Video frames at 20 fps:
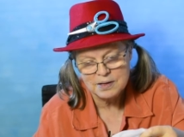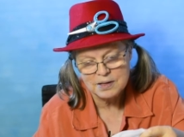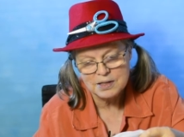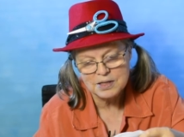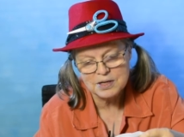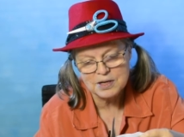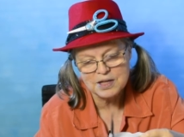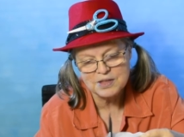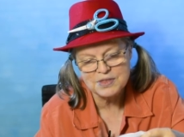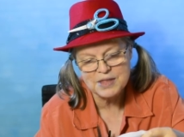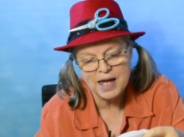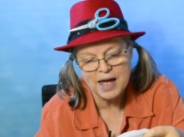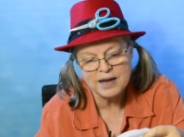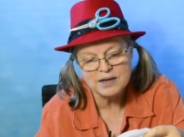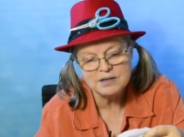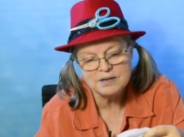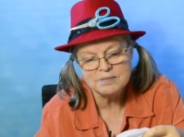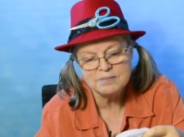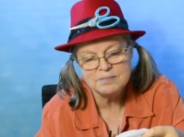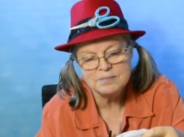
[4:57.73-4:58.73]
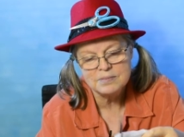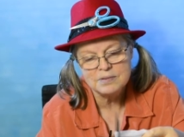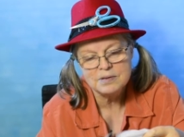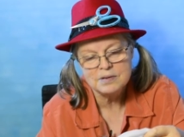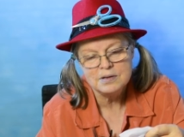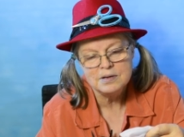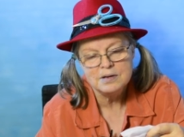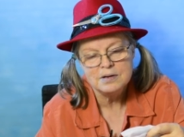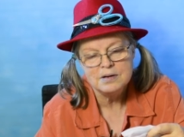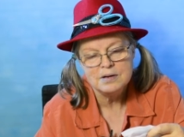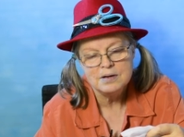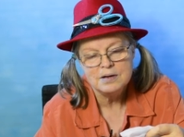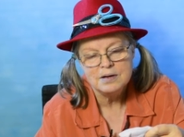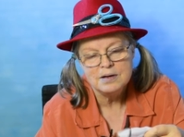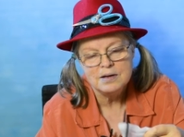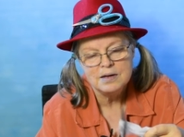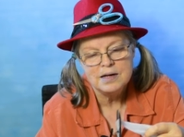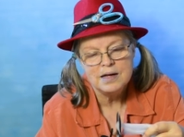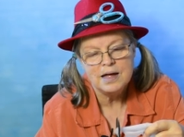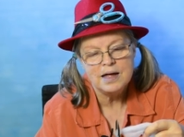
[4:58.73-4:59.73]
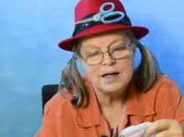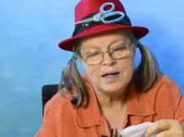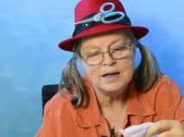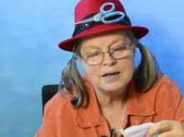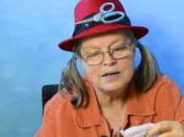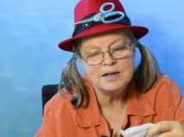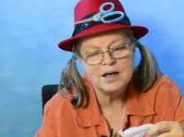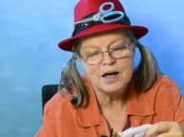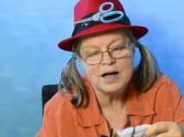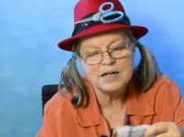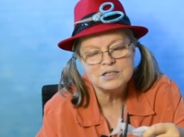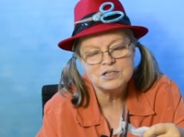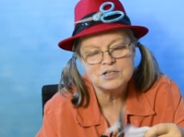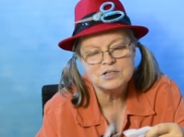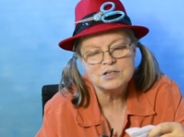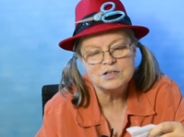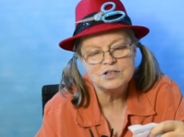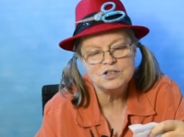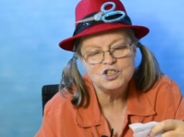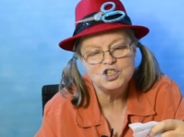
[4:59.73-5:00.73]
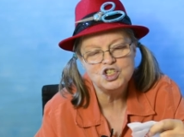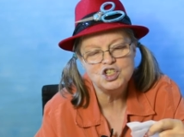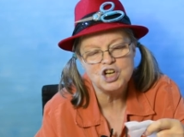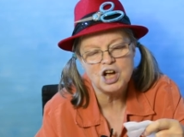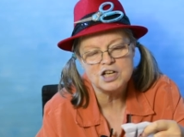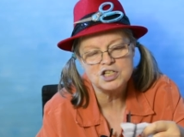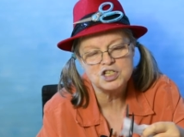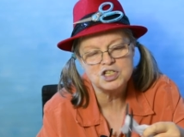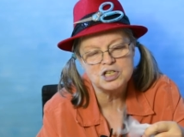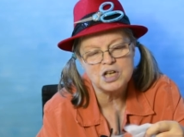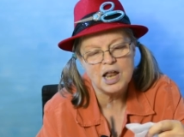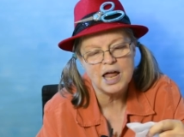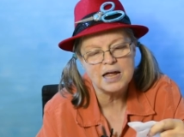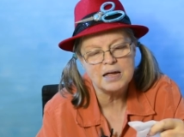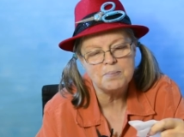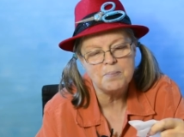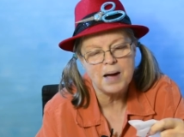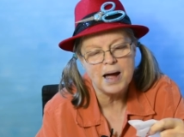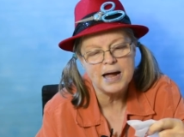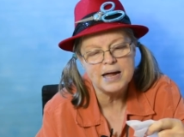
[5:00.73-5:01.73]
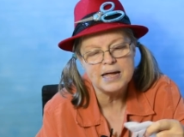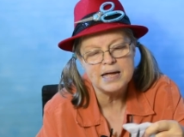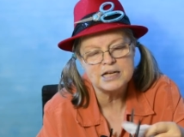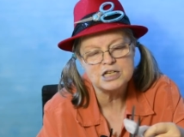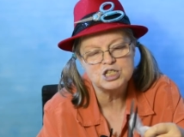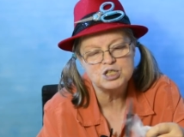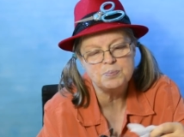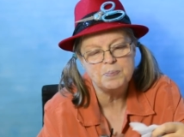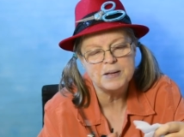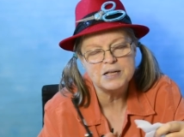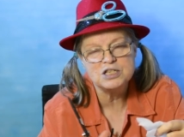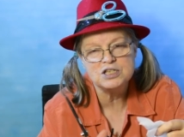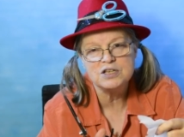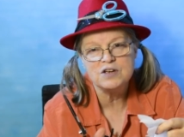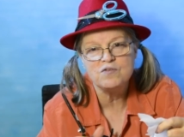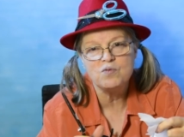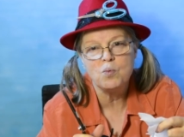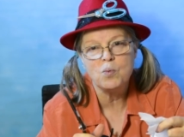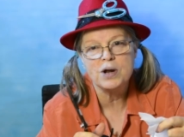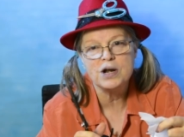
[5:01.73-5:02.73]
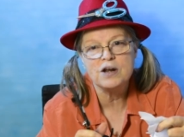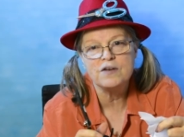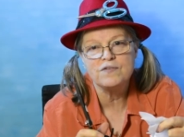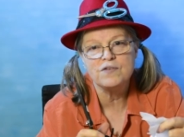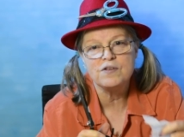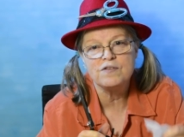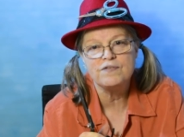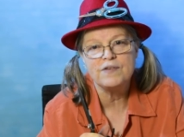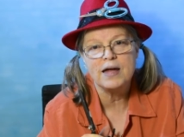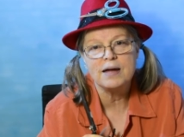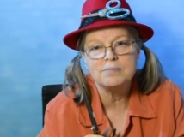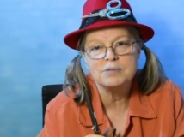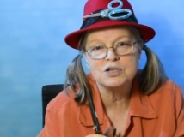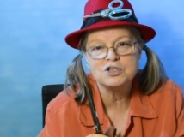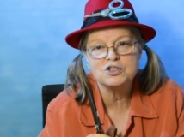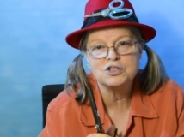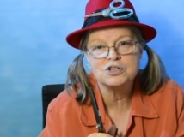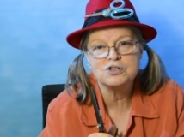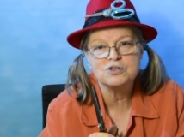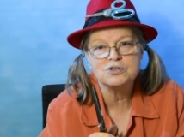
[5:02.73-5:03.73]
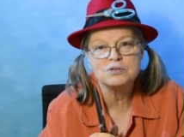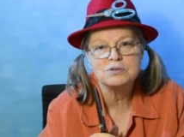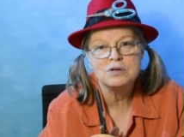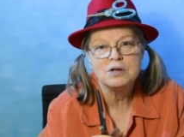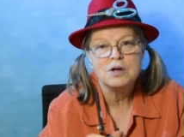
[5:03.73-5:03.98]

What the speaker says: Look at that. It cuts just like my expensive, wonderful fabric scissors